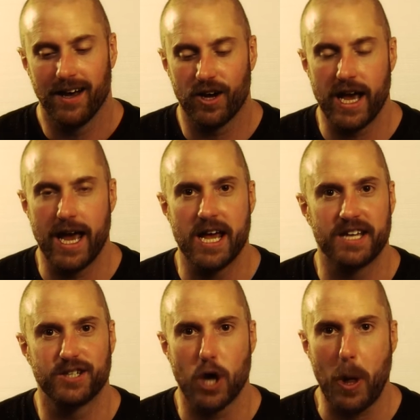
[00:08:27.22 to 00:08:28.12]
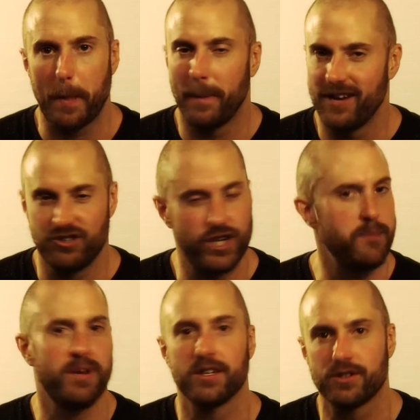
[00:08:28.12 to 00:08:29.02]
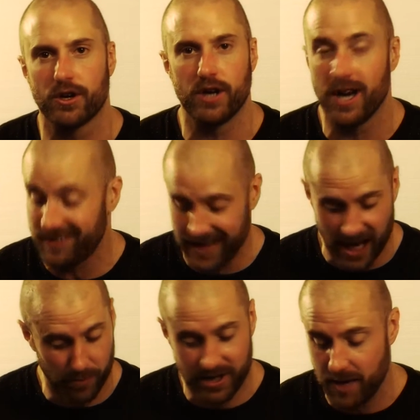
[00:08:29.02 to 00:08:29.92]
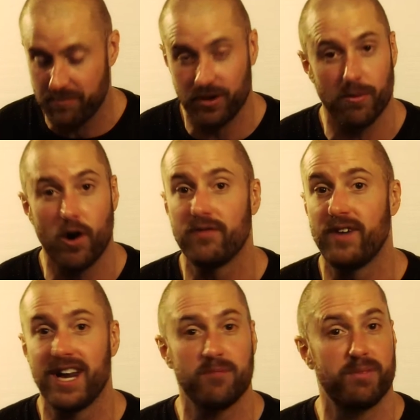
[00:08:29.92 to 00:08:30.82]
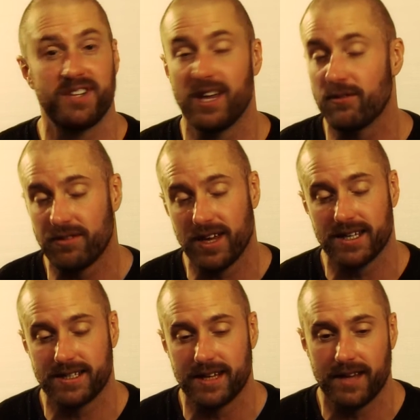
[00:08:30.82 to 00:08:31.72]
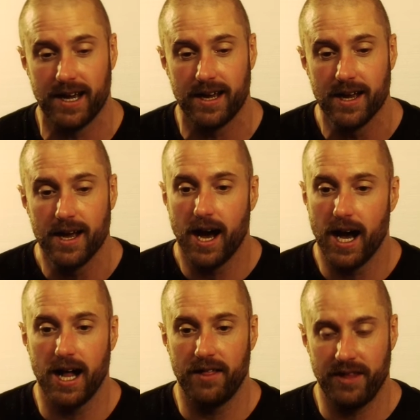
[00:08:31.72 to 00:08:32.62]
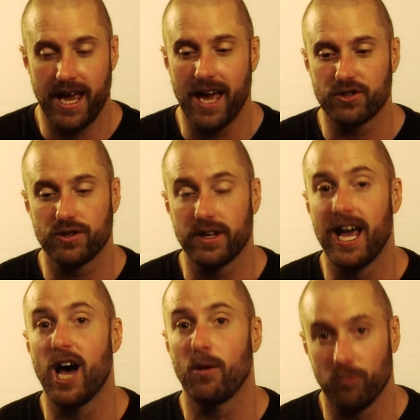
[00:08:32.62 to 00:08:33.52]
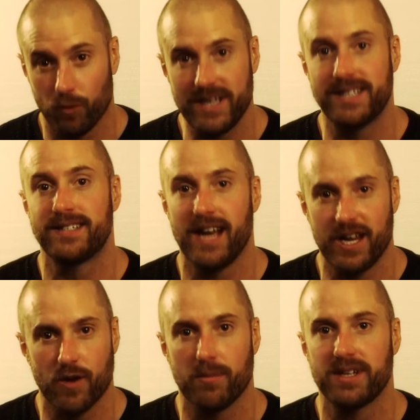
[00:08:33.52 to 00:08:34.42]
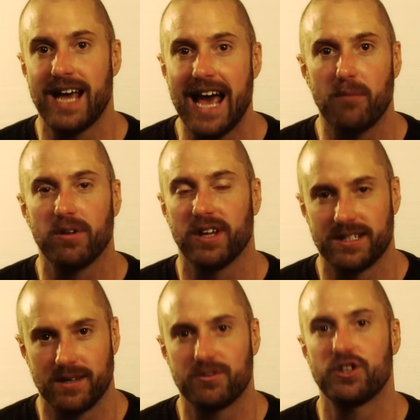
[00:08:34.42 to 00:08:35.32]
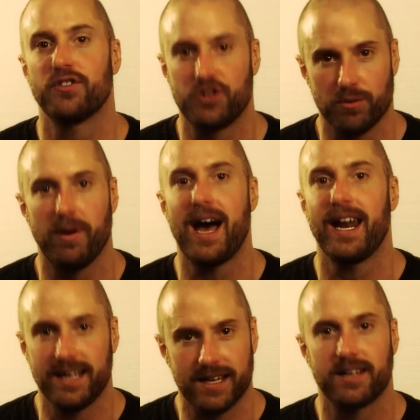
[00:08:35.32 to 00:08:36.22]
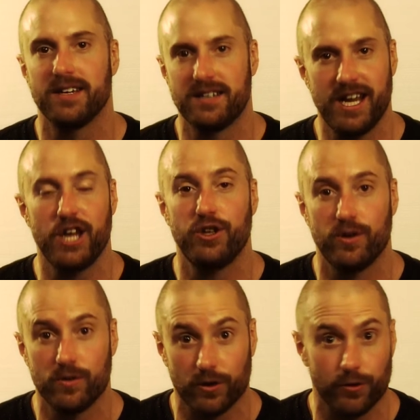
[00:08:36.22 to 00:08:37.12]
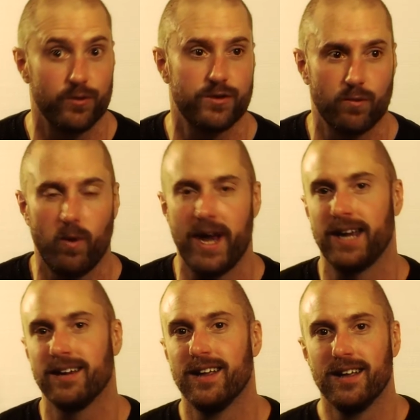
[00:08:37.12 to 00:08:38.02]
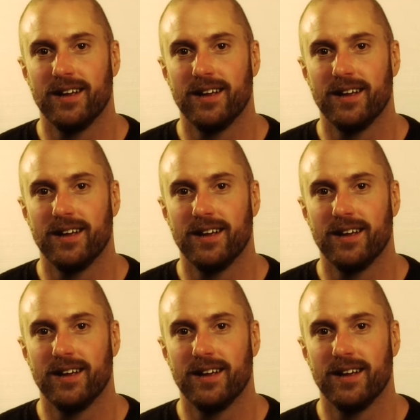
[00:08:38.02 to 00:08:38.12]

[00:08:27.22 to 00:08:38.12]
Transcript: Okay? And so cheat meals are good. They help keep you motivated. But the other thing is that they actually help reset your metabolism so that your body can continue to lose weight.